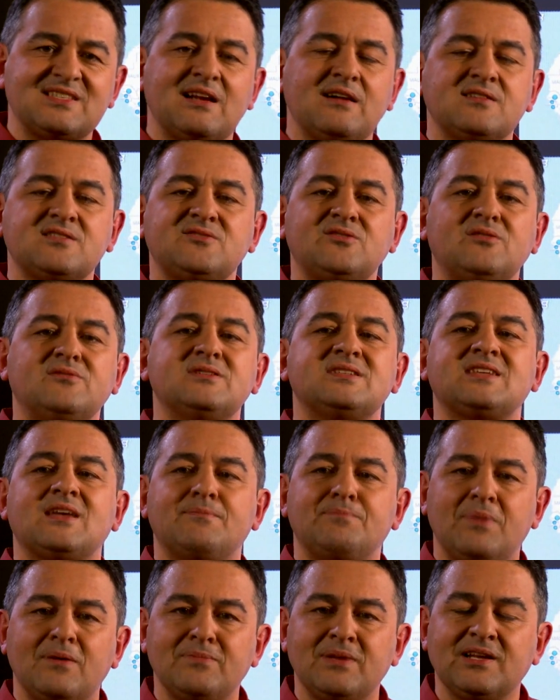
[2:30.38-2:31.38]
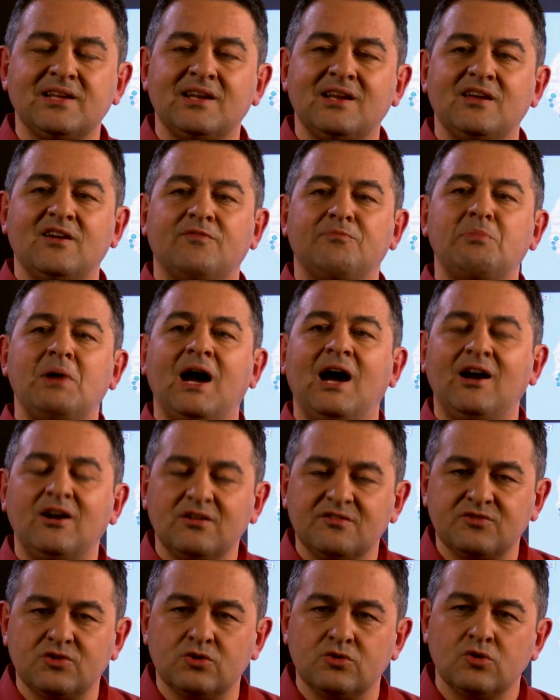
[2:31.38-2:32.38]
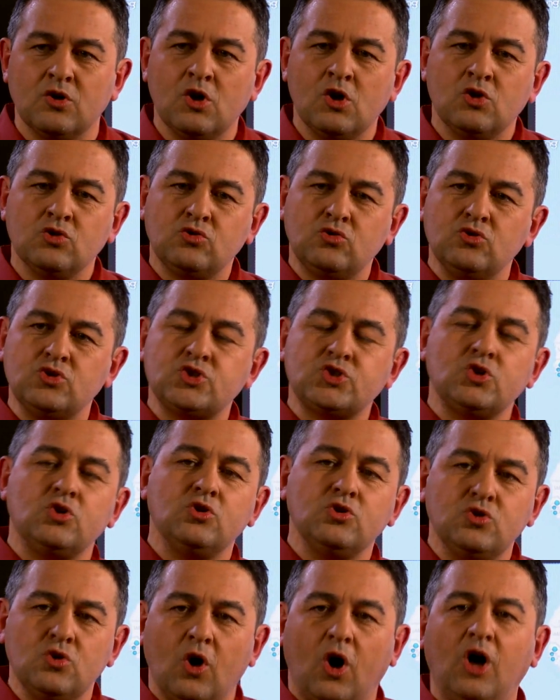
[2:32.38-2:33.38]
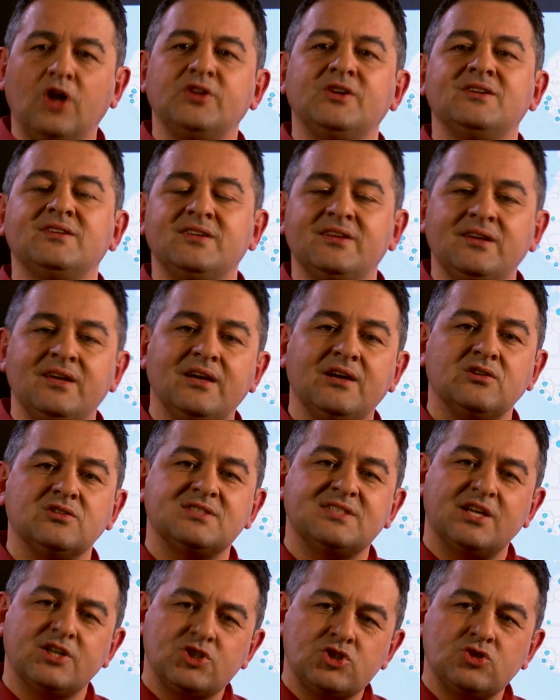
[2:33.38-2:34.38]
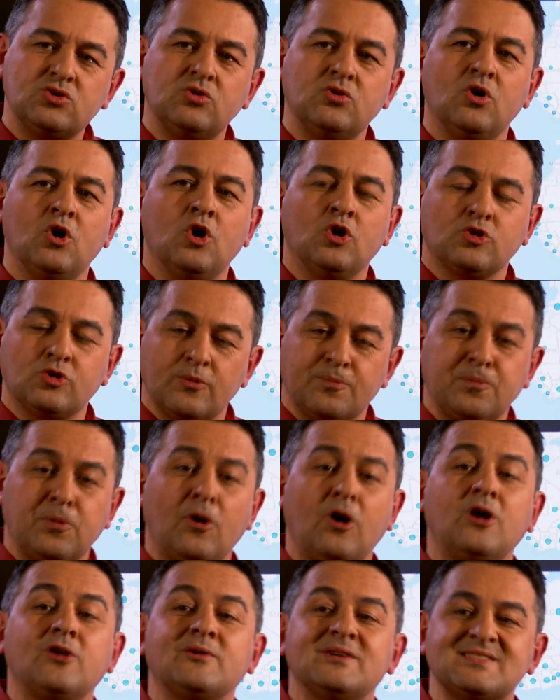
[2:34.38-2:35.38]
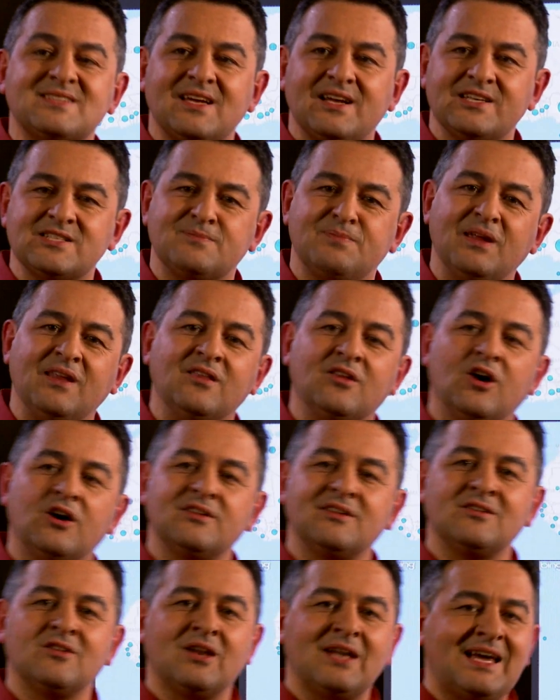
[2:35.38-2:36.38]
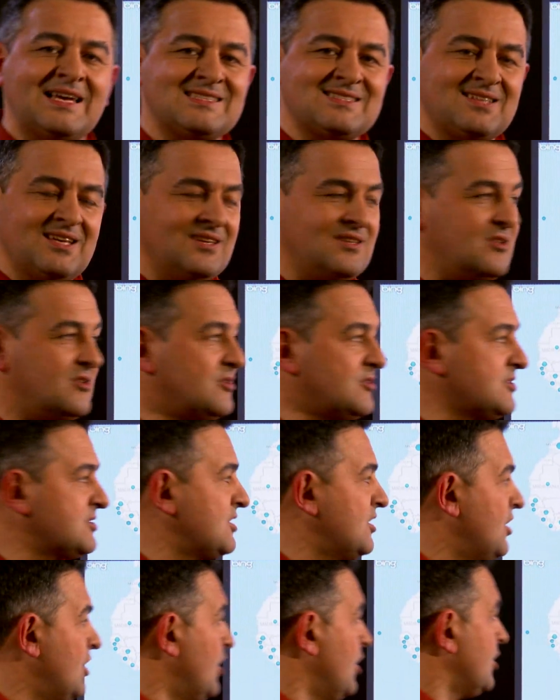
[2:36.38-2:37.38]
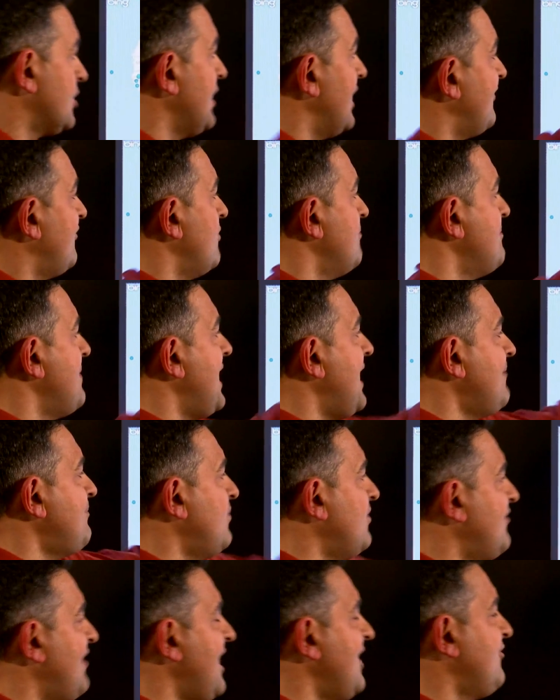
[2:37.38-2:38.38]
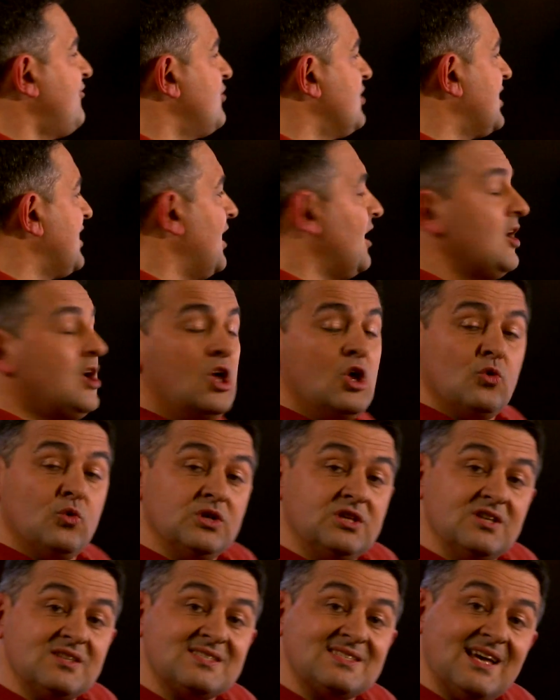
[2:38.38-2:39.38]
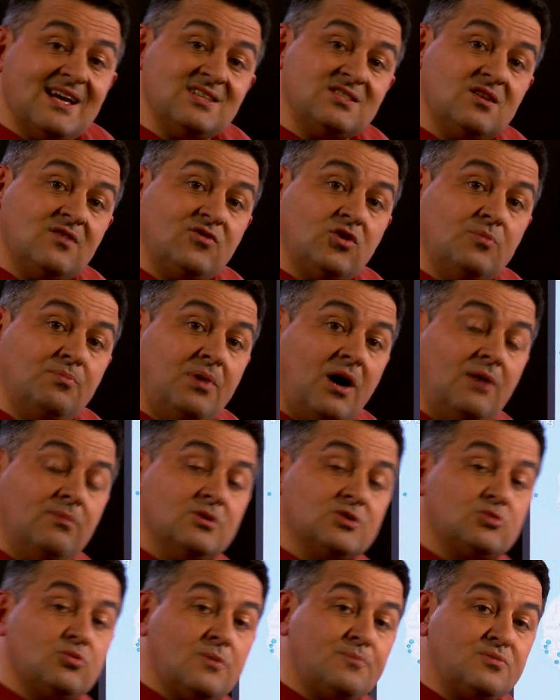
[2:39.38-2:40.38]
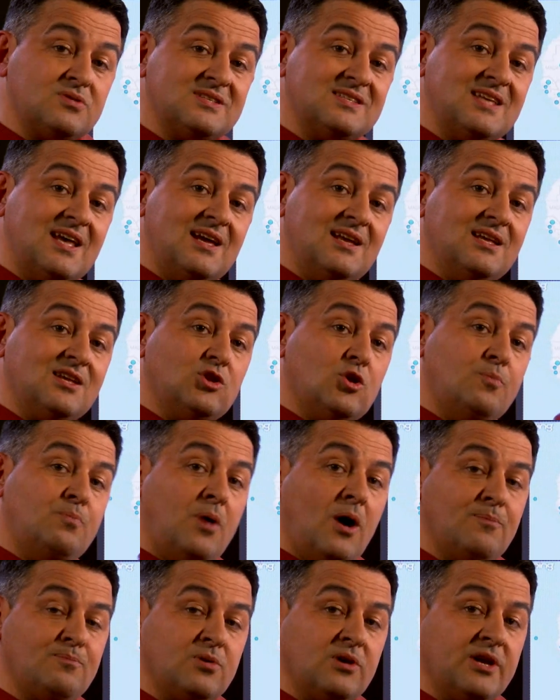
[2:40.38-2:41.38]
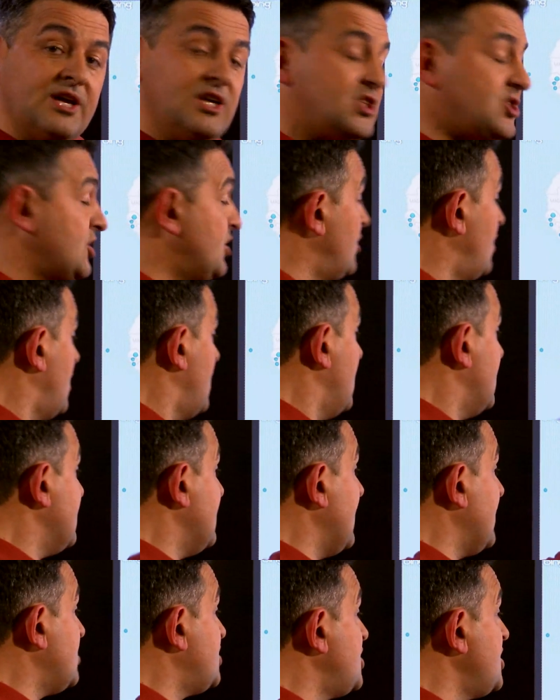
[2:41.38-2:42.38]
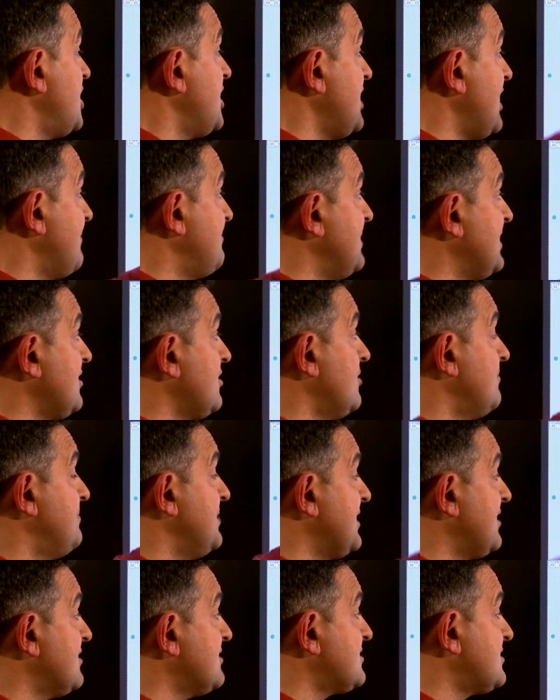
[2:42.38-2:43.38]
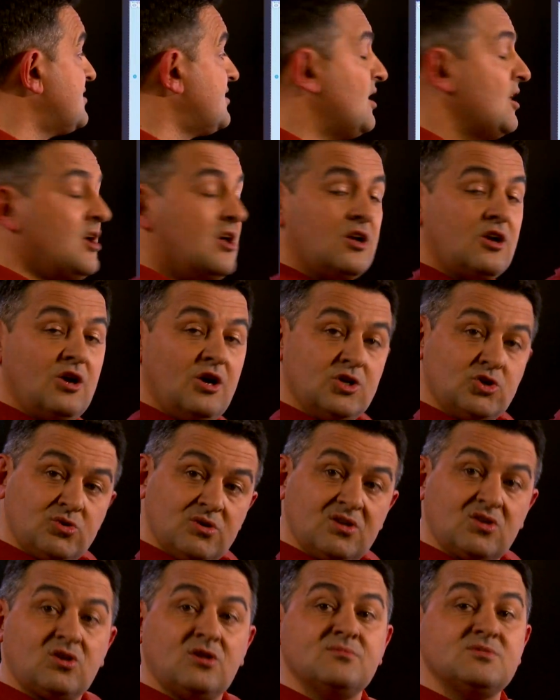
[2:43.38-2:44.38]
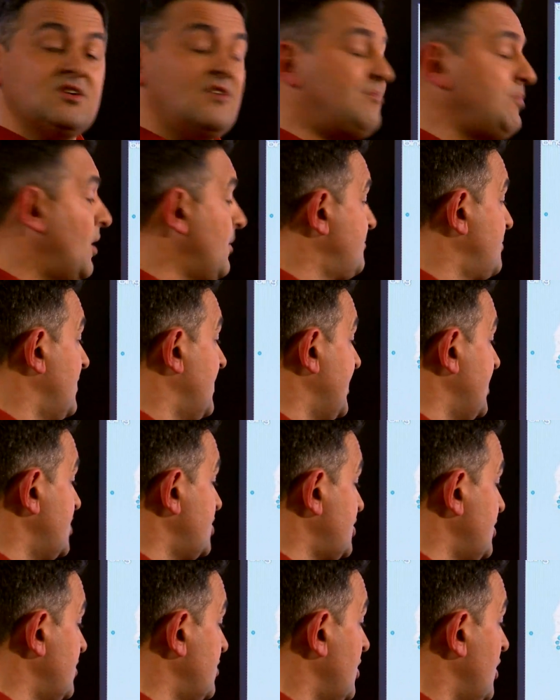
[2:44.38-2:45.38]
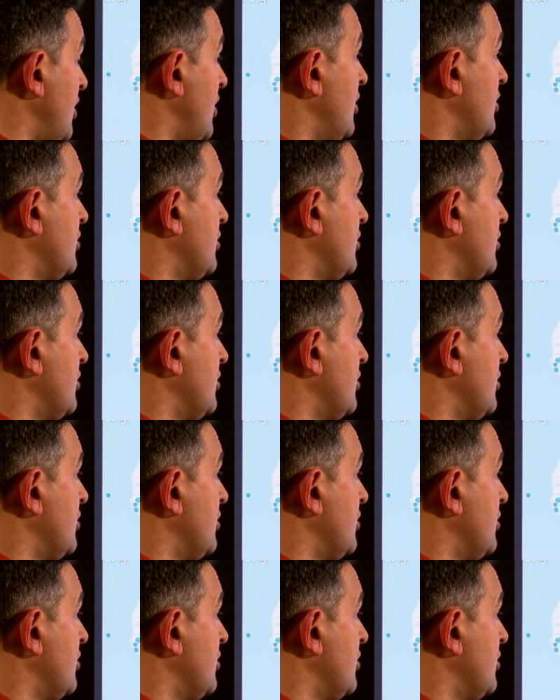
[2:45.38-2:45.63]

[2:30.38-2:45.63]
self-service capability of PowerView to show you other indicators that show the progress that has been done in the last 10 years. You have a map of Africa with the size of the bubbles representing the population. Nigeria being the biggest country in terms of population.